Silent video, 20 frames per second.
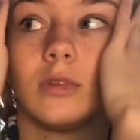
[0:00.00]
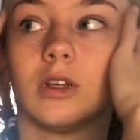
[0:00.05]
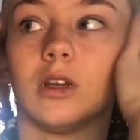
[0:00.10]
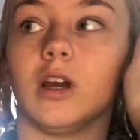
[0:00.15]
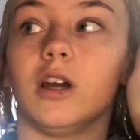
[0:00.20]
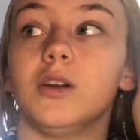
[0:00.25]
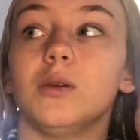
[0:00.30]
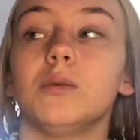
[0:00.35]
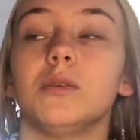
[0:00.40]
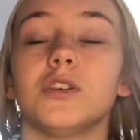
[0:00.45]
I
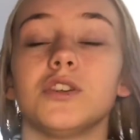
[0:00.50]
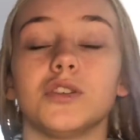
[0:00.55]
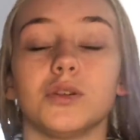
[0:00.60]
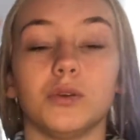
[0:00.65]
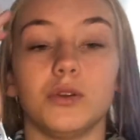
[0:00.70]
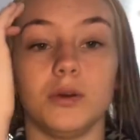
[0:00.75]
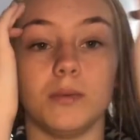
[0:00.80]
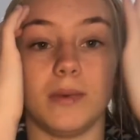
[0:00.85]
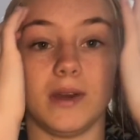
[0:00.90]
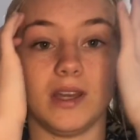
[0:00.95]
don't want to show
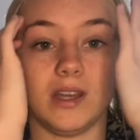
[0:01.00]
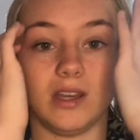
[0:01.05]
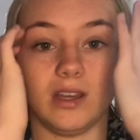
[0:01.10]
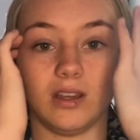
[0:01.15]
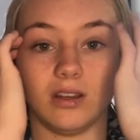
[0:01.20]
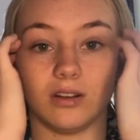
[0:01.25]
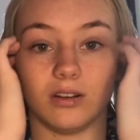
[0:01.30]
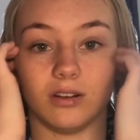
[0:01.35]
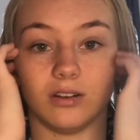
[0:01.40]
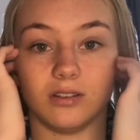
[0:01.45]
you my
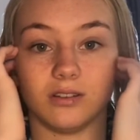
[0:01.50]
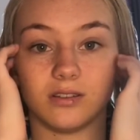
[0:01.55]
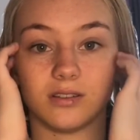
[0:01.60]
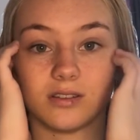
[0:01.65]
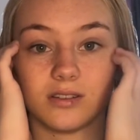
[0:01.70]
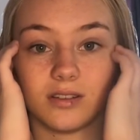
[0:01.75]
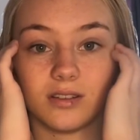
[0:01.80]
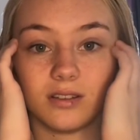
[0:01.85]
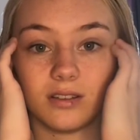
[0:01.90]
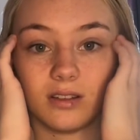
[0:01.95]

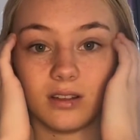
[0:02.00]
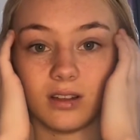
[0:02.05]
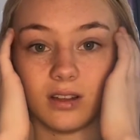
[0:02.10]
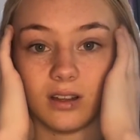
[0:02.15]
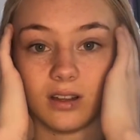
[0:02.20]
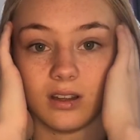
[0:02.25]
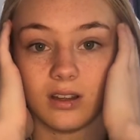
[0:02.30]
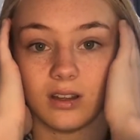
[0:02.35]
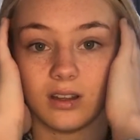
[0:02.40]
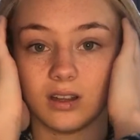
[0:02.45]
ears.
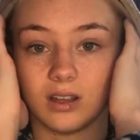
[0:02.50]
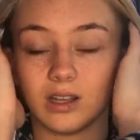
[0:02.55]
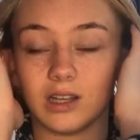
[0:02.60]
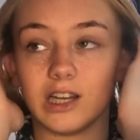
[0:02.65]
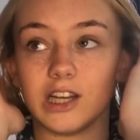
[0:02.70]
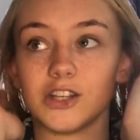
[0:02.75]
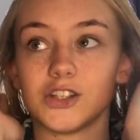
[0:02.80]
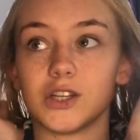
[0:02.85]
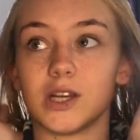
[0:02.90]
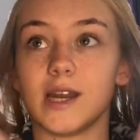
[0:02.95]

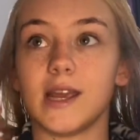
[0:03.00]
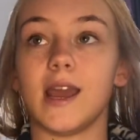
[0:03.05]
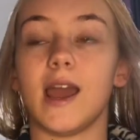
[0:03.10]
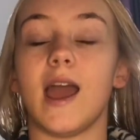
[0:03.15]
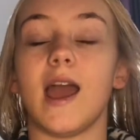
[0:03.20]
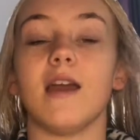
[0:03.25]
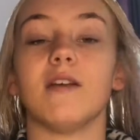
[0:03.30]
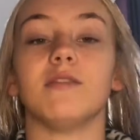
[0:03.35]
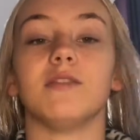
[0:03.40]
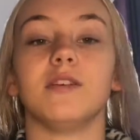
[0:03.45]
Literally
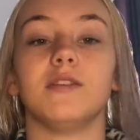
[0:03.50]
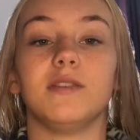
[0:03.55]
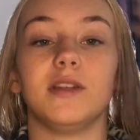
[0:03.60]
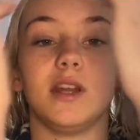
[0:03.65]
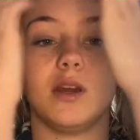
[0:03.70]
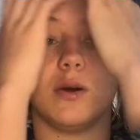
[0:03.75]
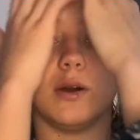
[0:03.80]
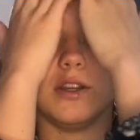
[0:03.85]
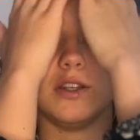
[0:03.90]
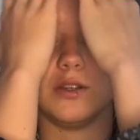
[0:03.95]
every
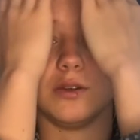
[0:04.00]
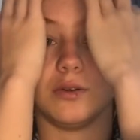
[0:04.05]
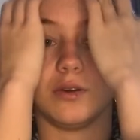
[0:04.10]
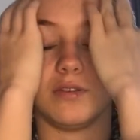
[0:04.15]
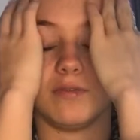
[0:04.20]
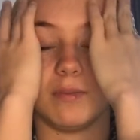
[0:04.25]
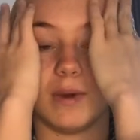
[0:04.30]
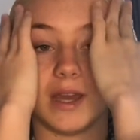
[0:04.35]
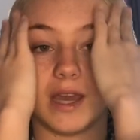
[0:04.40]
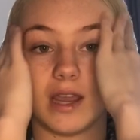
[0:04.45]
video I do, if
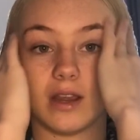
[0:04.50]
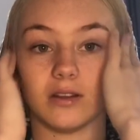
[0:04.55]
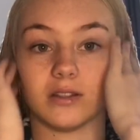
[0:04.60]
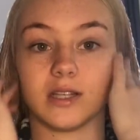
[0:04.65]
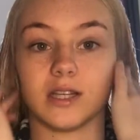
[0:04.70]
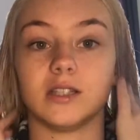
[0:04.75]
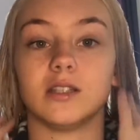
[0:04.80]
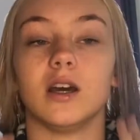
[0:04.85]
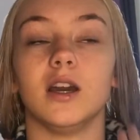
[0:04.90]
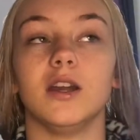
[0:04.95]
my hair is
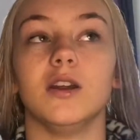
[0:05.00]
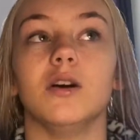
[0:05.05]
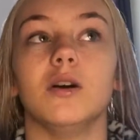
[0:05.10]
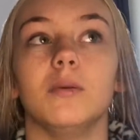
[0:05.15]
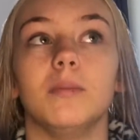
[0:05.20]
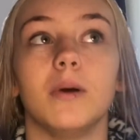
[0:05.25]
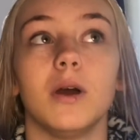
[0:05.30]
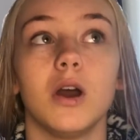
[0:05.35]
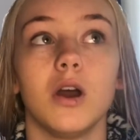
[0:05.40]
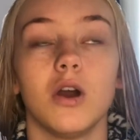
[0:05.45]
like tied up
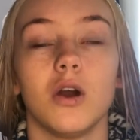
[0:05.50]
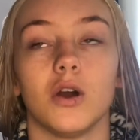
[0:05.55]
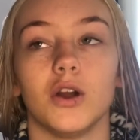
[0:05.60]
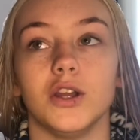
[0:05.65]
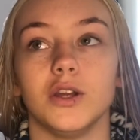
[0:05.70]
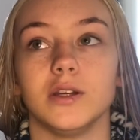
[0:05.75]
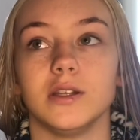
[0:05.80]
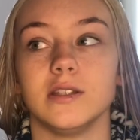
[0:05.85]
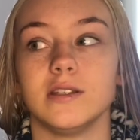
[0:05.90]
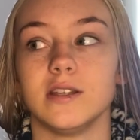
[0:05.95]
or you
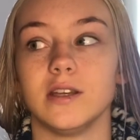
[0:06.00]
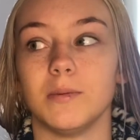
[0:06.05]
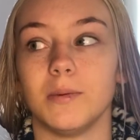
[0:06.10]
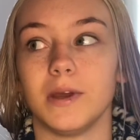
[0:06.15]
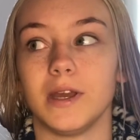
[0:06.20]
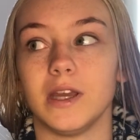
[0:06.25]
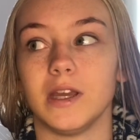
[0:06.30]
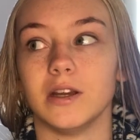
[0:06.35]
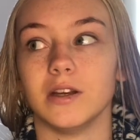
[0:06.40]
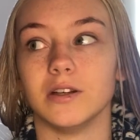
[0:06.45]
can see my
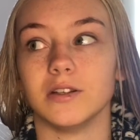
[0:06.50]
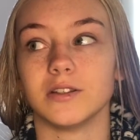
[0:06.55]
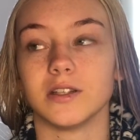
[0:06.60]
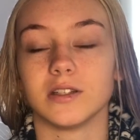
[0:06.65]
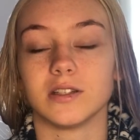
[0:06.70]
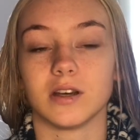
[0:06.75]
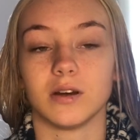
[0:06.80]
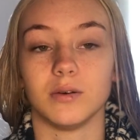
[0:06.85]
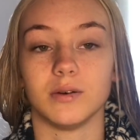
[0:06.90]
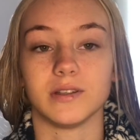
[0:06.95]
ears, it's
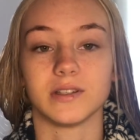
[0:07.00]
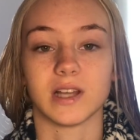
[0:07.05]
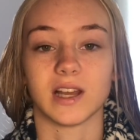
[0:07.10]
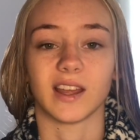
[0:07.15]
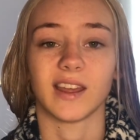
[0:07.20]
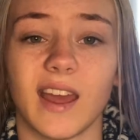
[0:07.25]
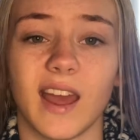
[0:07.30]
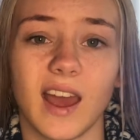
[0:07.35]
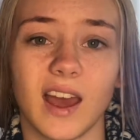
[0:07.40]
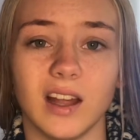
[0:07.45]
always like
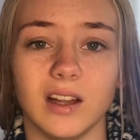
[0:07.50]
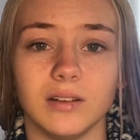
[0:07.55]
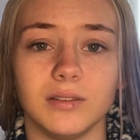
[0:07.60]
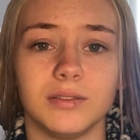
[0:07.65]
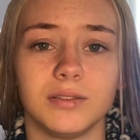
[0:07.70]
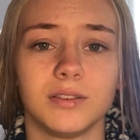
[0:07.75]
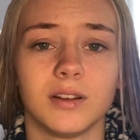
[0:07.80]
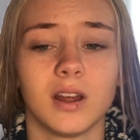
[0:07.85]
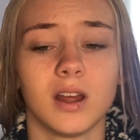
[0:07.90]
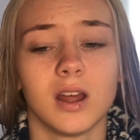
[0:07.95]
elf,